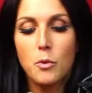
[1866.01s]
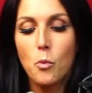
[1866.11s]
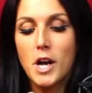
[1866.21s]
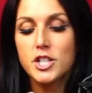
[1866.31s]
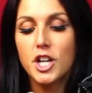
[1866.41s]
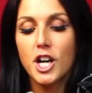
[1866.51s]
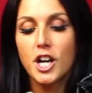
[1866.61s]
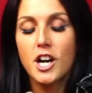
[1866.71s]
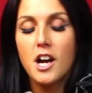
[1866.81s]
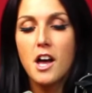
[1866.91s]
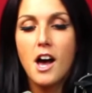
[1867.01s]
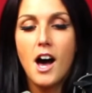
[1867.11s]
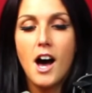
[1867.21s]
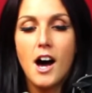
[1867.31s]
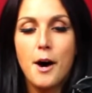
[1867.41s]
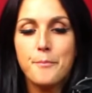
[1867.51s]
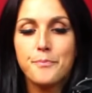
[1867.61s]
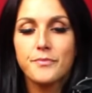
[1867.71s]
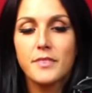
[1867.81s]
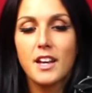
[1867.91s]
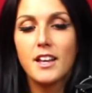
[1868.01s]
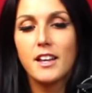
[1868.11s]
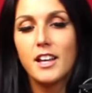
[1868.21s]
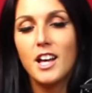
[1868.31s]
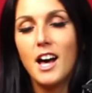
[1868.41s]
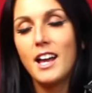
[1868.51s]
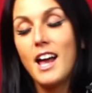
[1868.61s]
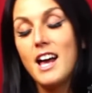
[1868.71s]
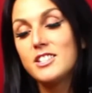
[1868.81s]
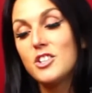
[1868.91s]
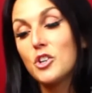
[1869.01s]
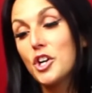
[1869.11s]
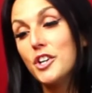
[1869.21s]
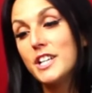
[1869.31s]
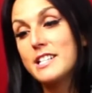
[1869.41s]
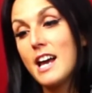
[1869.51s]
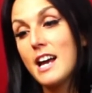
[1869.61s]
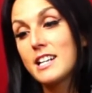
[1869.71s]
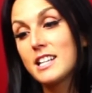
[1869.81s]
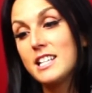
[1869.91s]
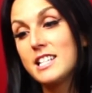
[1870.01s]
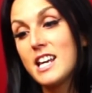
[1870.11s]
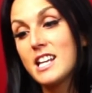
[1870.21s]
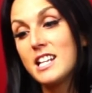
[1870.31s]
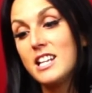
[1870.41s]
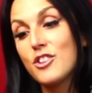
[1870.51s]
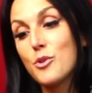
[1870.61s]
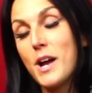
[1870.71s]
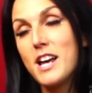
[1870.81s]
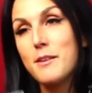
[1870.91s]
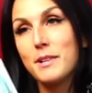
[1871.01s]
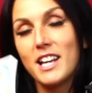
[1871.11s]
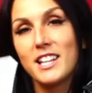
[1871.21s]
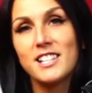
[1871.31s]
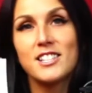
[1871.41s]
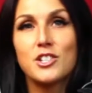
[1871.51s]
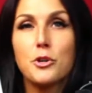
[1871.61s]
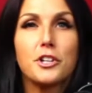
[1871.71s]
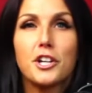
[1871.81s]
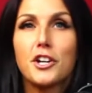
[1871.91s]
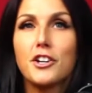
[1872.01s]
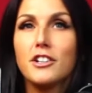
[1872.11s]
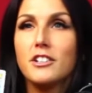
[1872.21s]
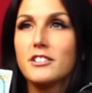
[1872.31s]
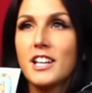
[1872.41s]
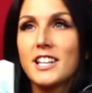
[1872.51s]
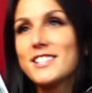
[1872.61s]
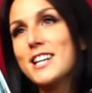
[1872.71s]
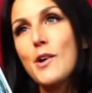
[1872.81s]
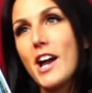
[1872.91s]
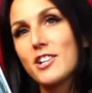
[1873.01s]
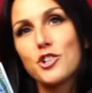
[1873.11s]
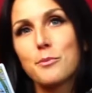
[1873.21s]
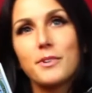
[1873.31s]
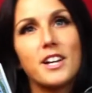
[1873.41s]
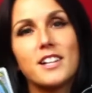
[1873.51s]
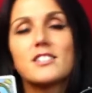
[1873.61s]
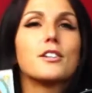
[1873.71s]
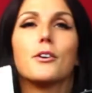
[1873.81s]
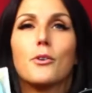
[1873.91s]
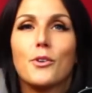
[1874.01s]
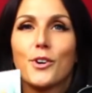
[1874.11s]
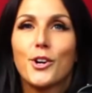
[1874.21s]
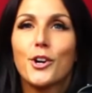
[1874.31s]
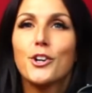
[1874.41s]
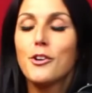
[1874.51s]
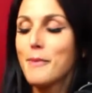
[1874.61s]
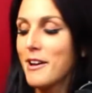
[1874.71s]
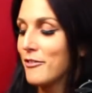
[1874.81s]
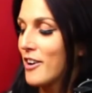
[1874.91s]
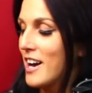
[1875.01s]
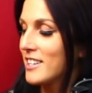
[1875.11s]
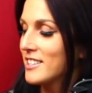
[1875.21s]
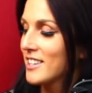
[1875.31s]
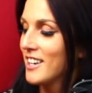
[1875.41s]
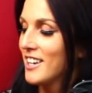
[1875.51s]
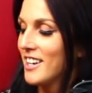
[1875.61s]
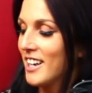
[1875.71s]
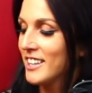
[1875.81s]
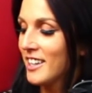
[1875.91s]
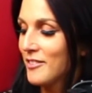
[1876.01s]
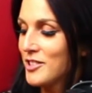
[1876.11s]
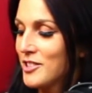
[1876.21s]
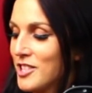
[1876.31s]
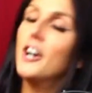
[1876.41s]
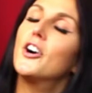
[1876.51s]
wonder. I guess you could technically take it either way, but, like, this is totally girl. Like, this is how I interpret it. So, girl, my friend, I'd love to know.